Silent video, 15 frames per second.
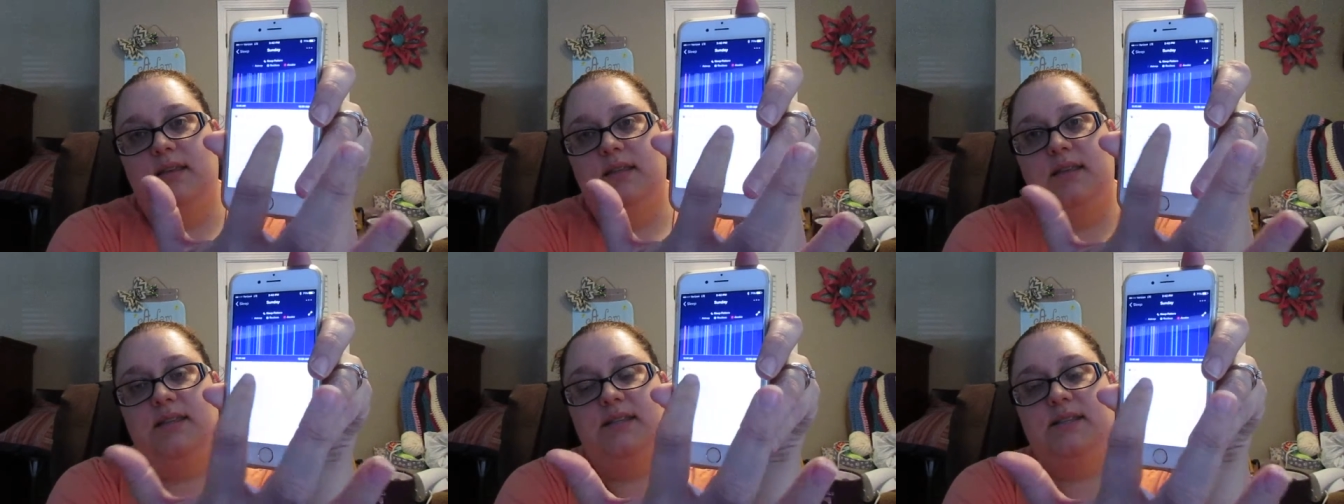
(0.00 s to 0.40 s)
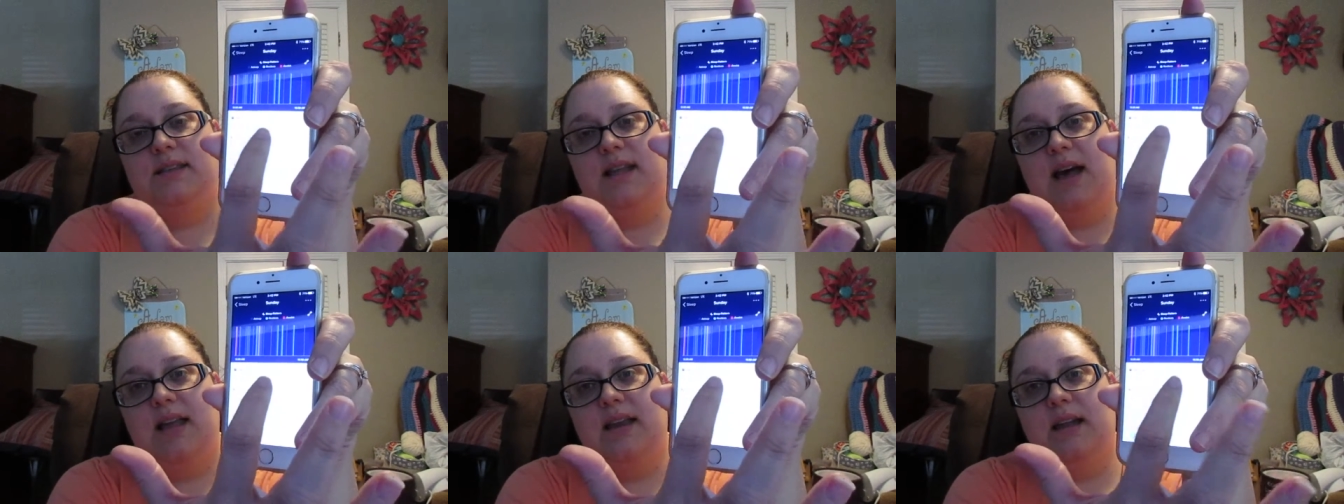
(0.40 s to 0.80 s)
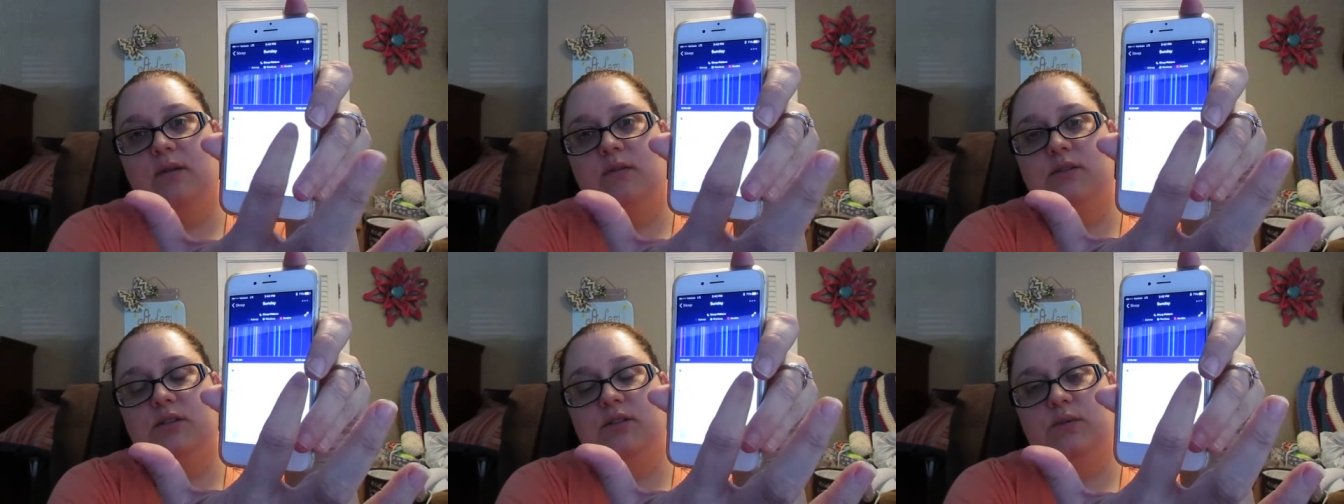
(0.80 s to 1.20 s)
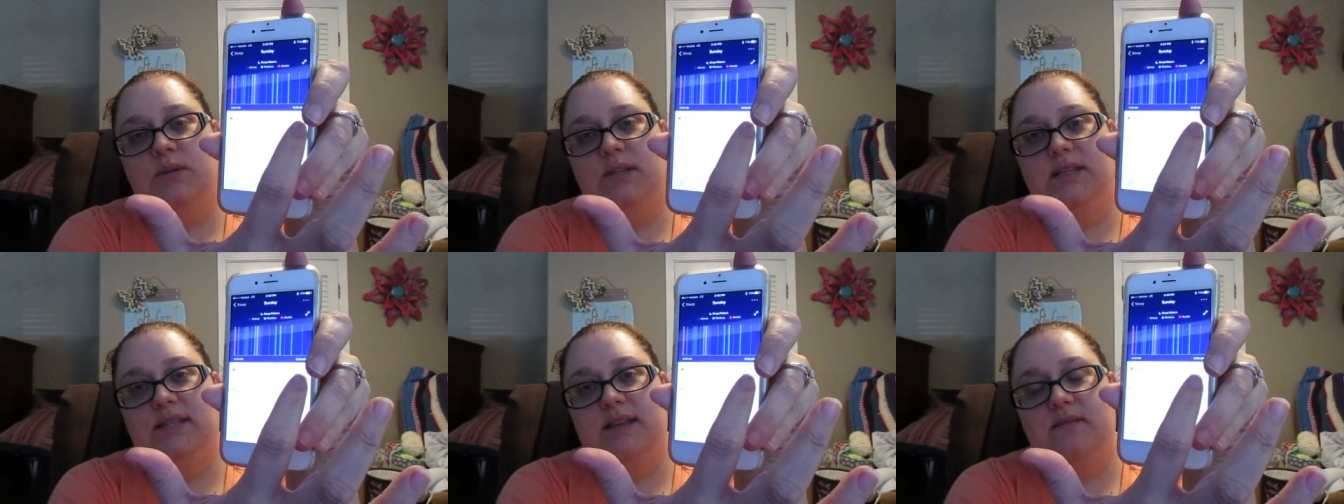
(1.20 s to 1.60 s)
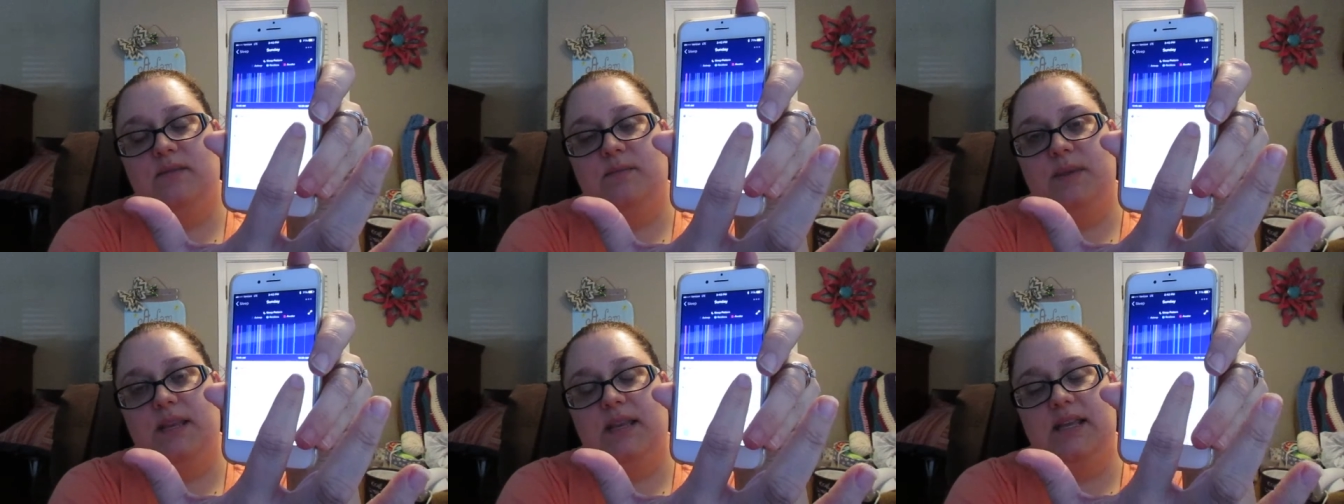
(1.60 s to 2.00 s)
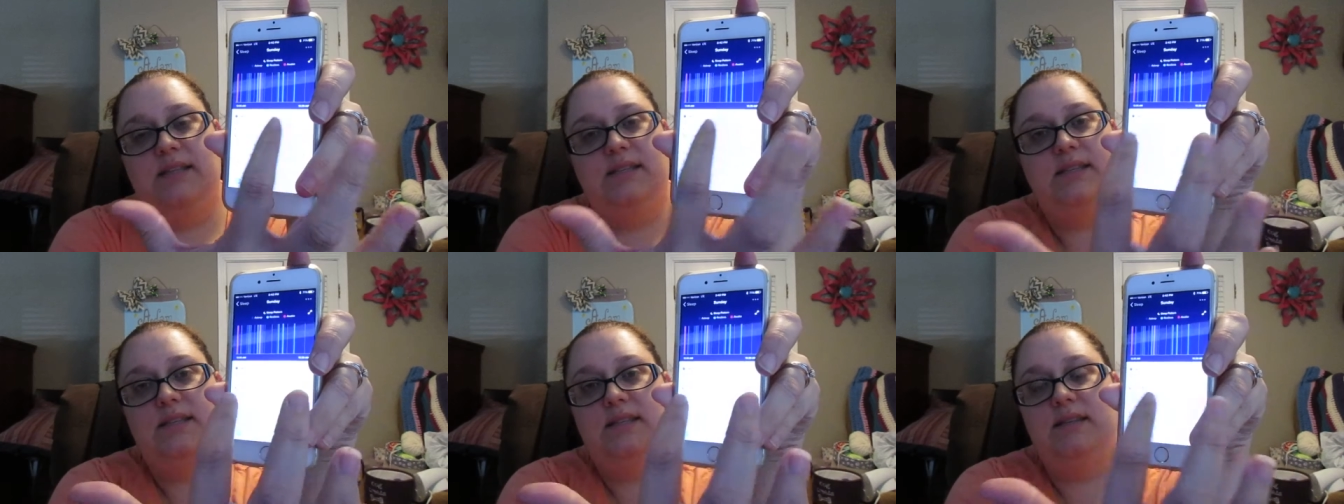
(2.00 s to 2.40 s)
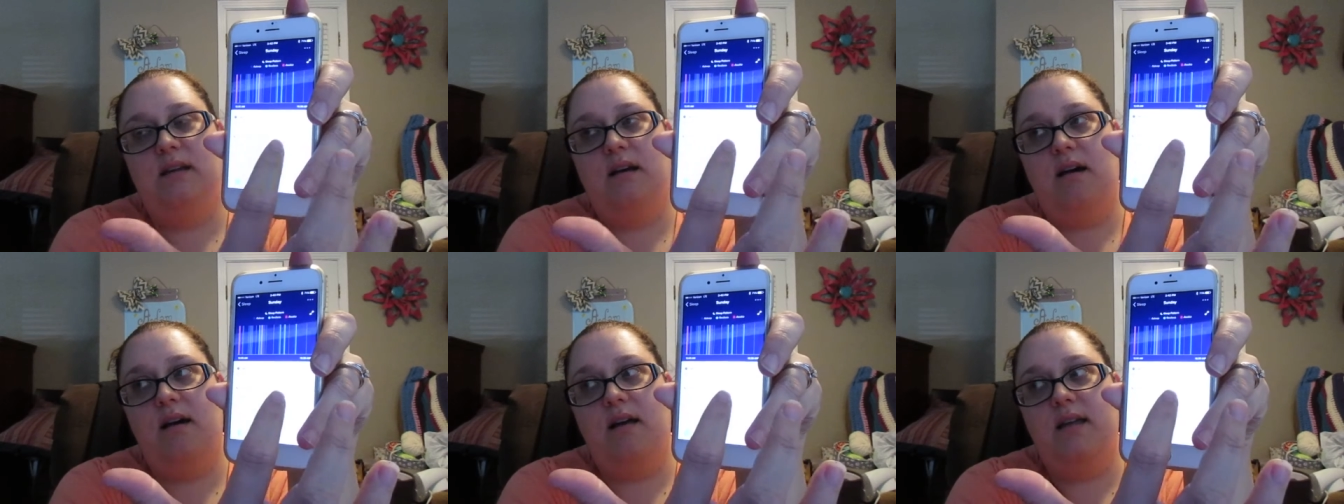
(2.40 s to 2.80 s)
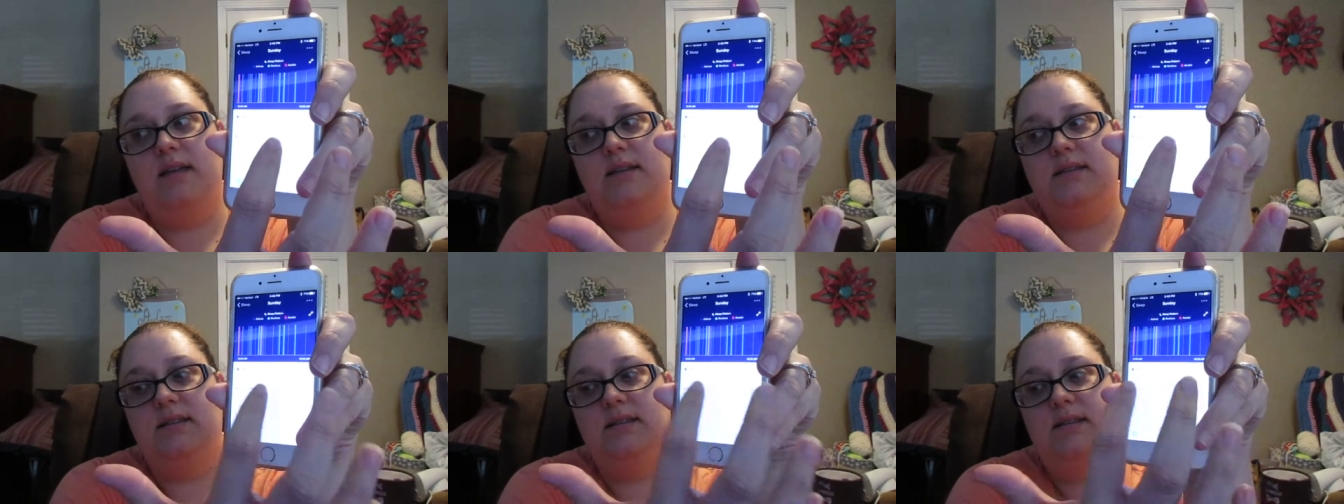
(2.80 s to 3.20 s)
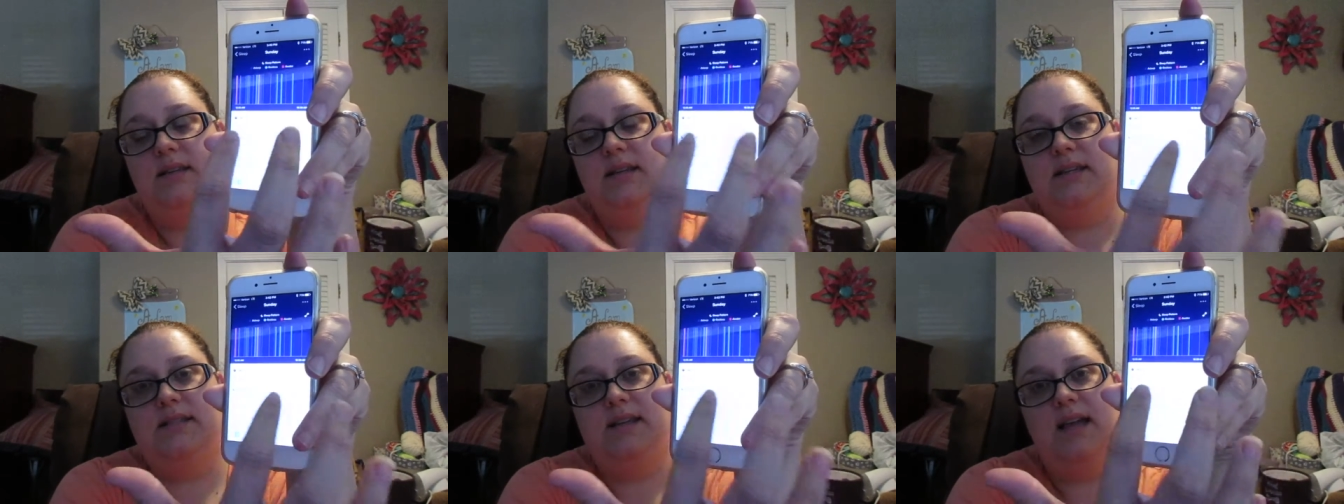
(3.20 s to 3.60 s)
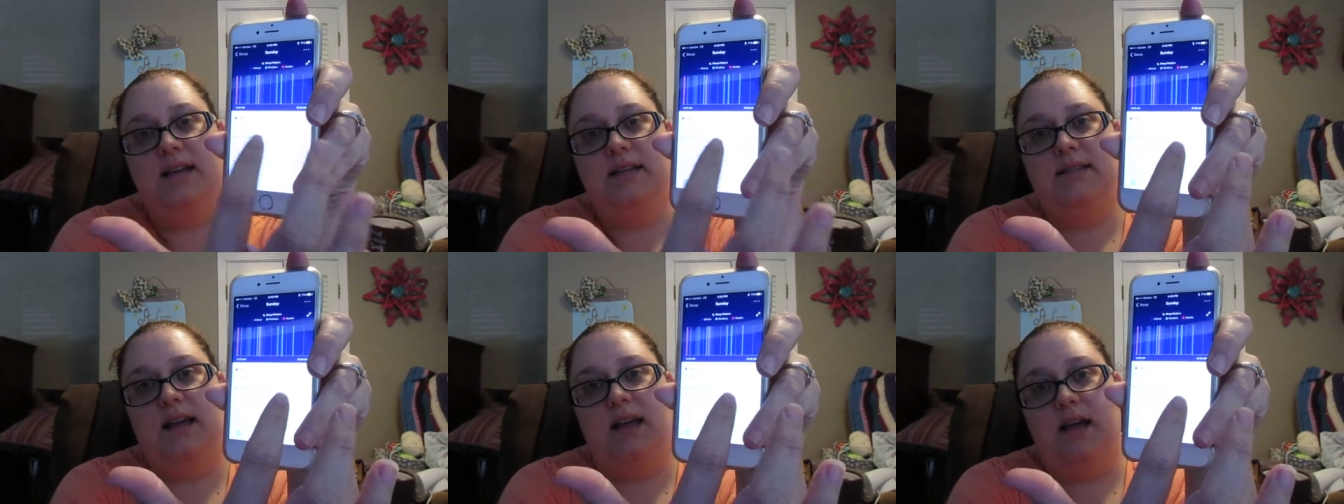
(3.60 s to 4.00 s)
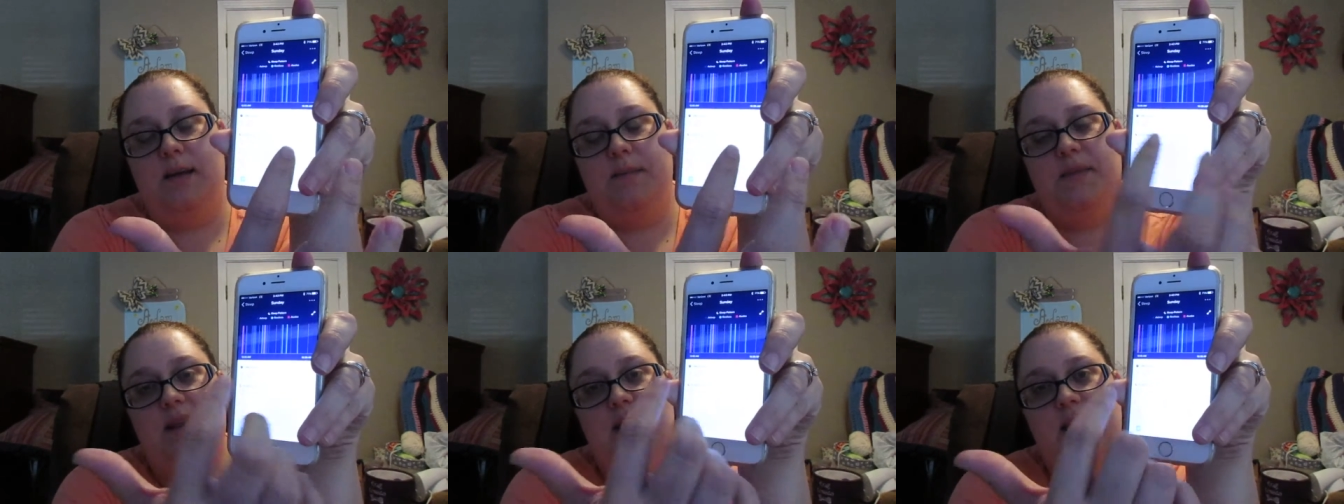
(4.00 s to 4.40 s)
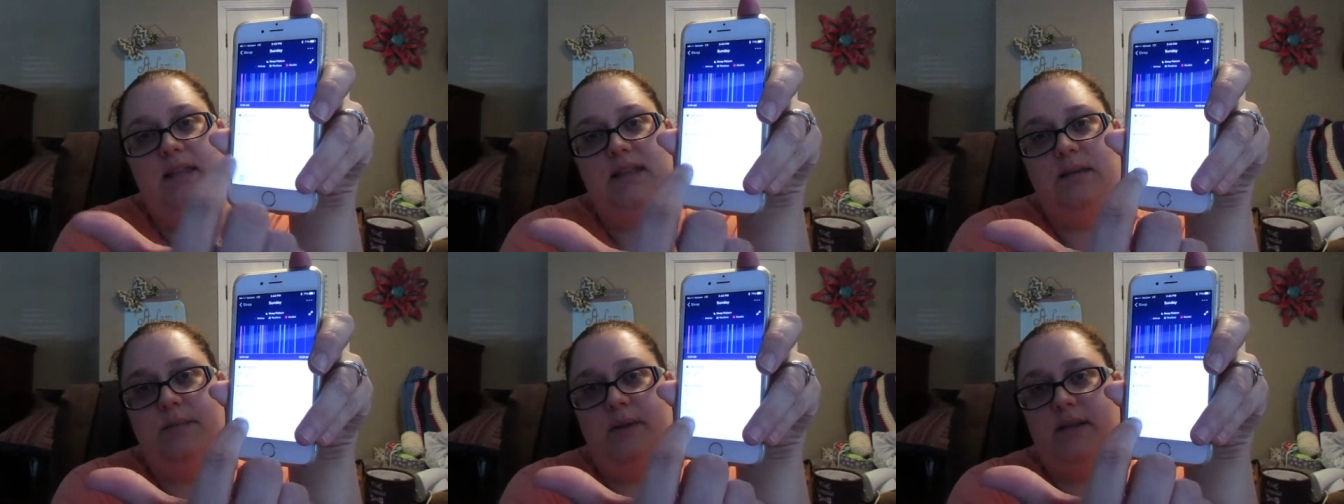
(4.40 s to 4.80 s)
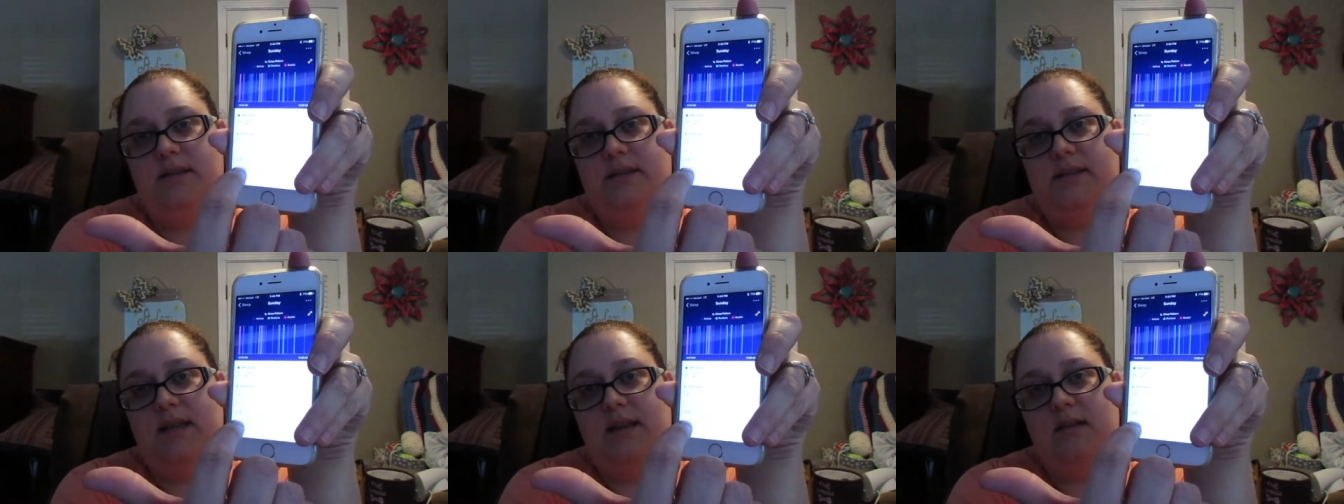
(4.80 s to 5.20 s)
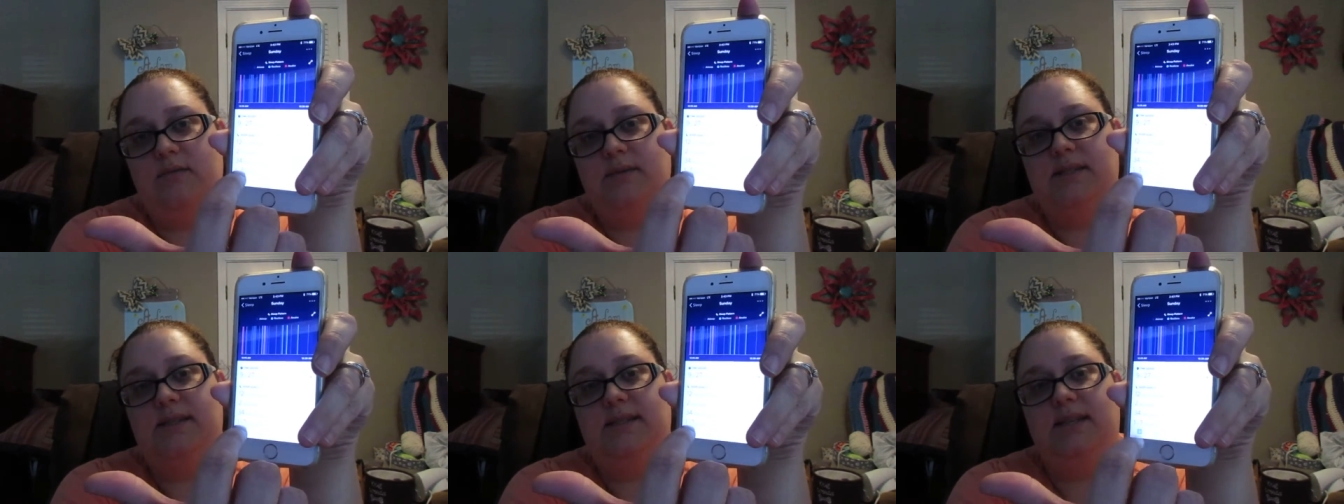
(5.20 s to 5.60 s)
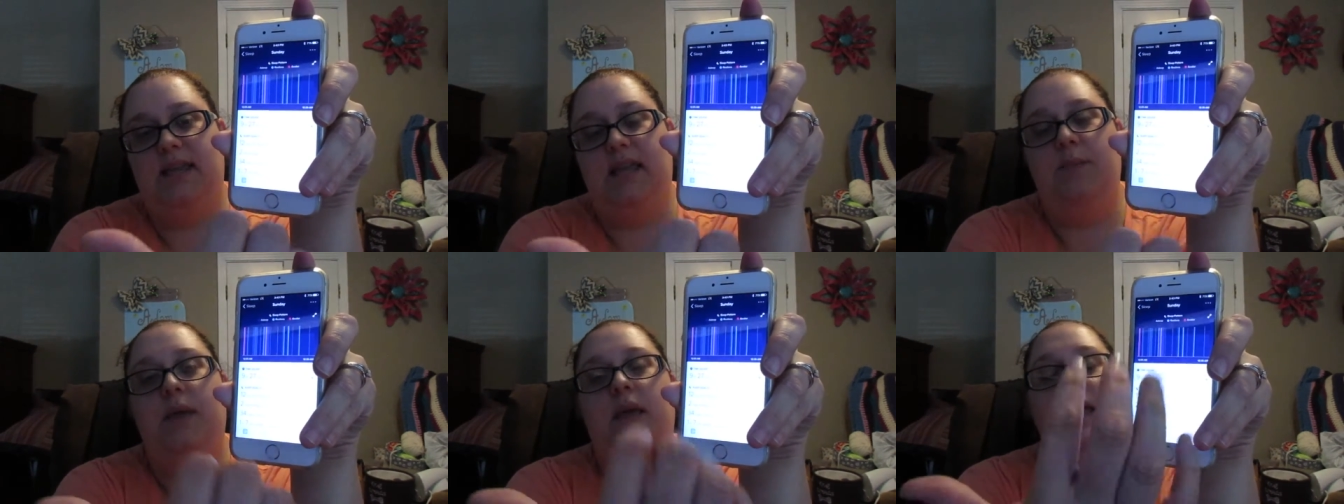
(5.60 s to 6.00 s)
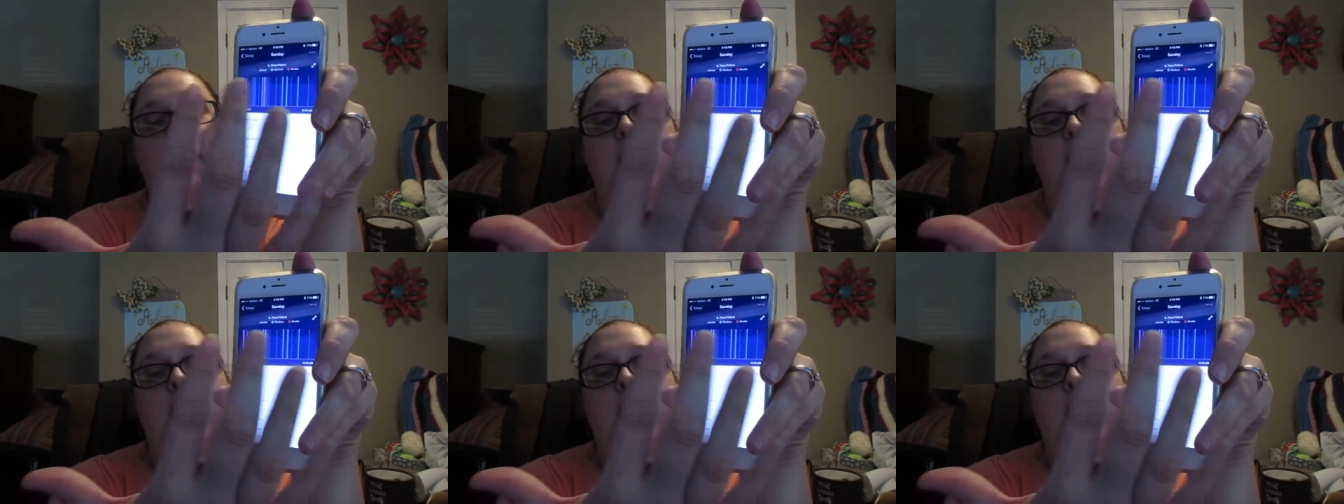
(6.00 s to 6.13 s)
this 9 hours and 27 minutes is not the exact time that I hit the button saying I was asleep